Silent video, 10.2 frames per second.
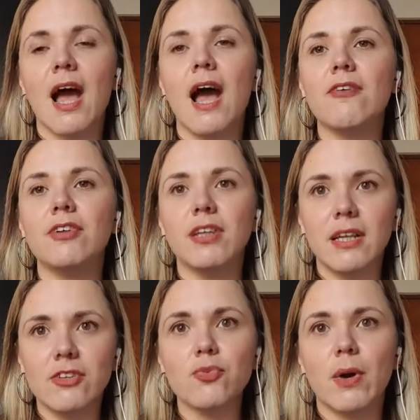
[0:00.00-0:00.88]
have at
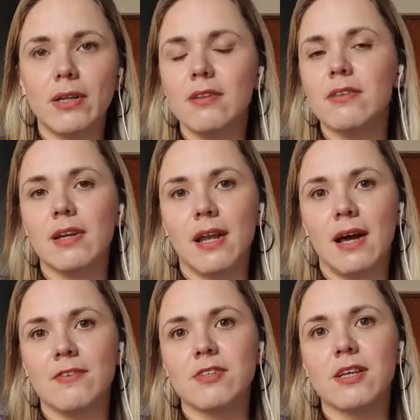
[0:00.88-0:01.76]
least one in their
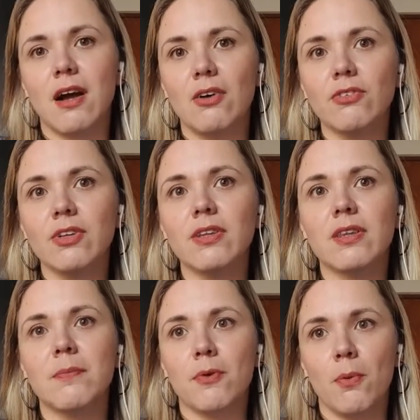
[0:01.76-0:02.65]
lives encountered the
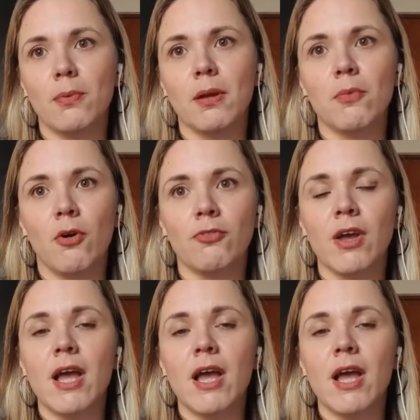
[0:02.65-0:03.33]
problem of